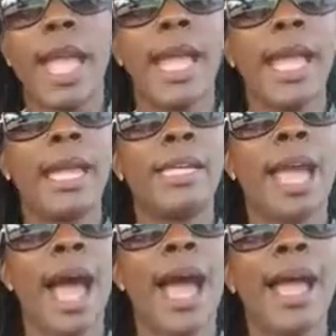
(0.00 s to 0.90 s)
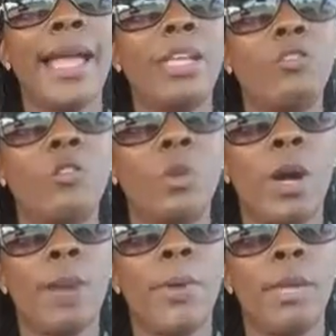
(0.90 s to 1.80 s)
And I grew
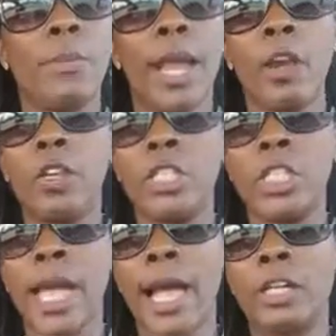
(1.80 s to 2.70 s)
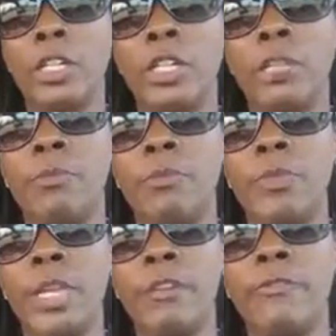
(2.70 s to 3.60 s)
up in my early childhood
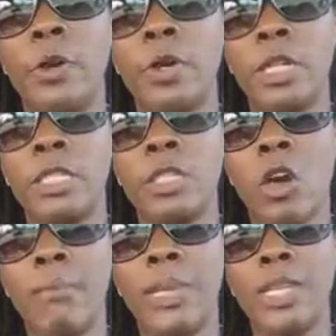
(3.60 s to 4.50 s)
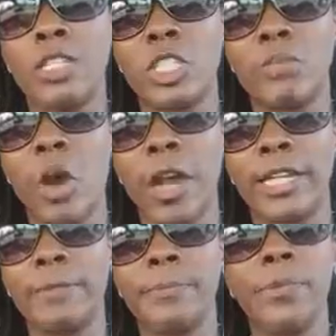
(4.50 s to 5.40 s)
being focused on being smart.
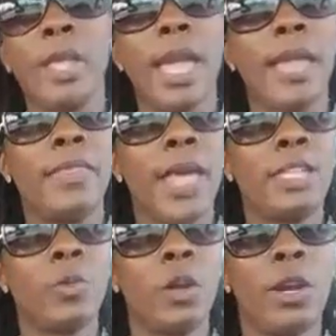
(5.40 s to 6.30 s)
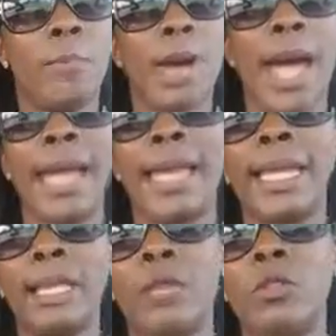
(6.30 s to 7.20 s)
And that is where
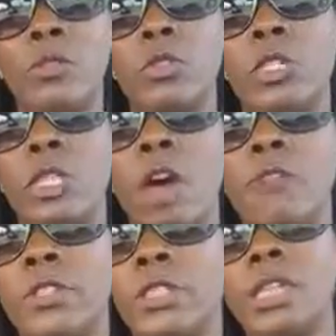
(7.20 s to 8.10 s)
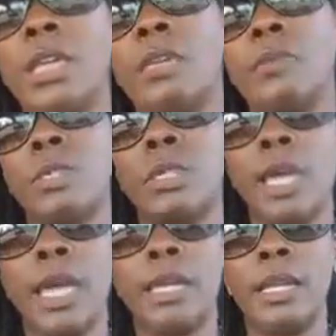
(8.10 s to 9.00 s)
my self-esteem
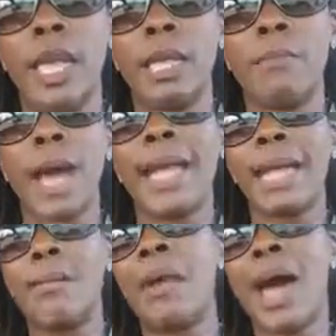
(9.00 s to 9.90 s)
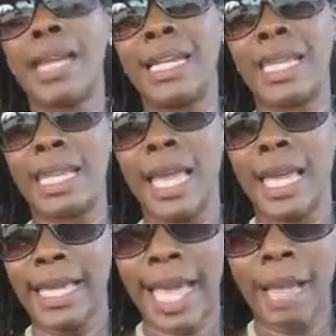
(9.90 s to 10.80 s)
and, and my commodity
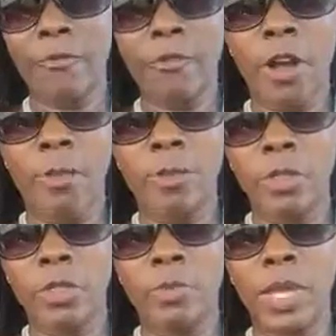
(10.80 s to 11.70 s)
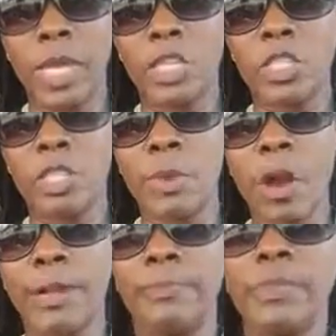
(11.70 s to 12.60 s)
came from, is being smart.